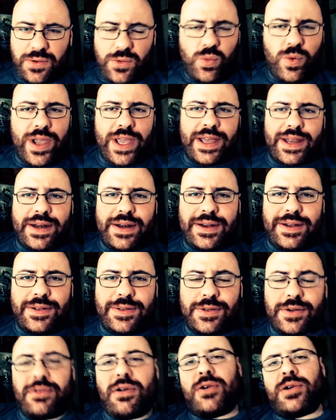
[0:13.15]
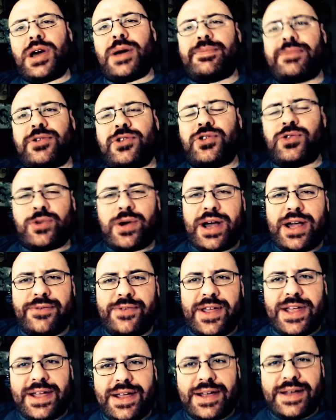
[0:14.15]
when the grown up
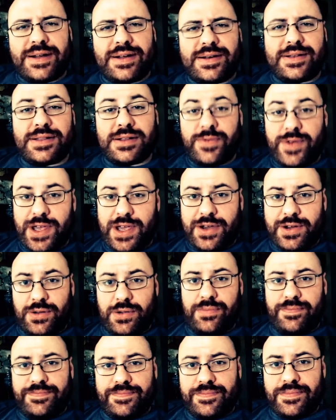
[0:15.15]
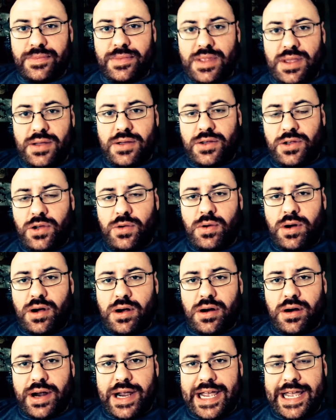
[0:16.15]
driving the vehicle you
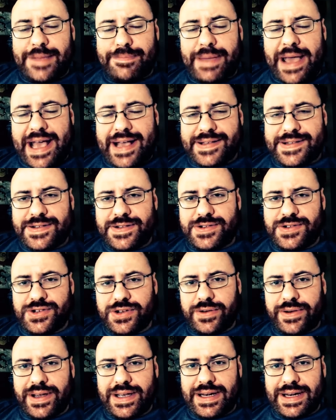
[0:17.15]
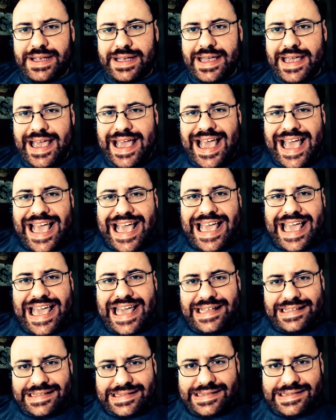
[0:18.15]
are a passenger in
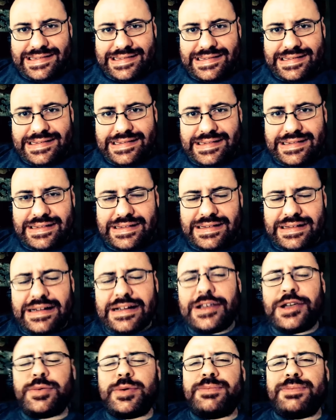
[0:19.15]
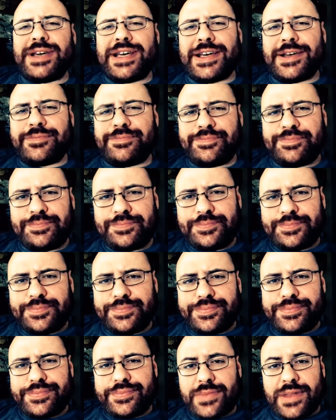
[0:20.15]
hits a human being
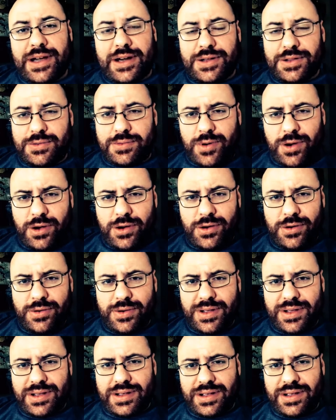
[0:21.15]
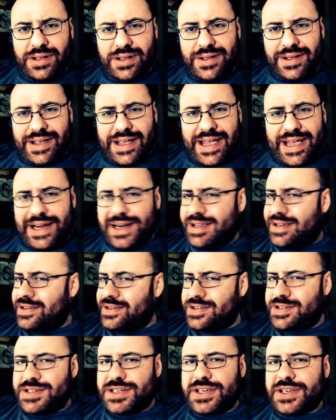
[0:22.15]
on the road and
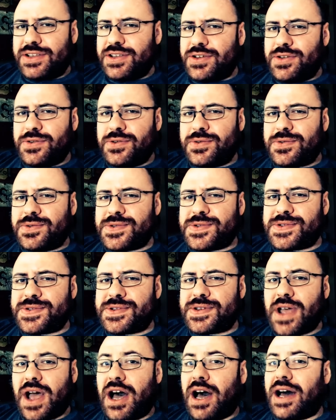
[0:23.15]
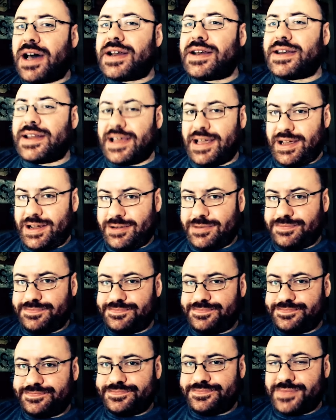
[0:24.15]
continues on down?
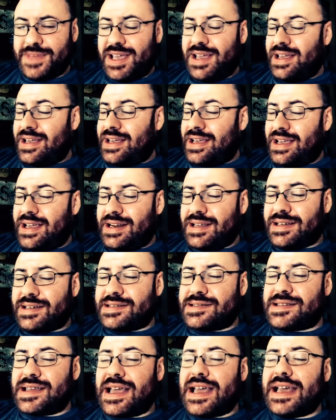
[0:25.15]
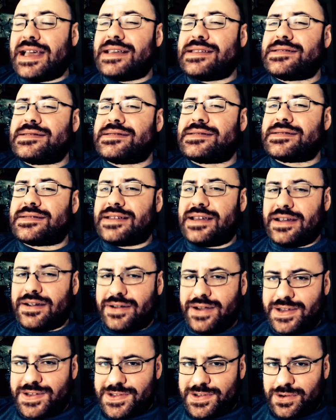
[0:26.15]
It is a
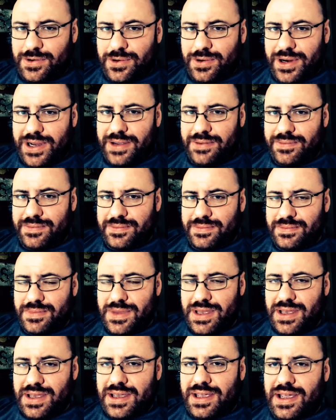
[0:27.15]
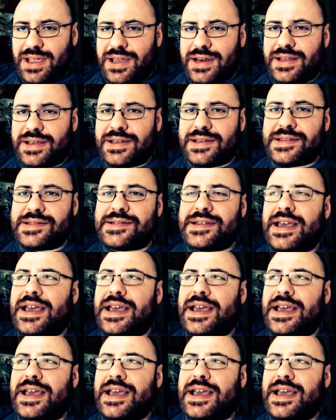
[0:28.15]
scary story it is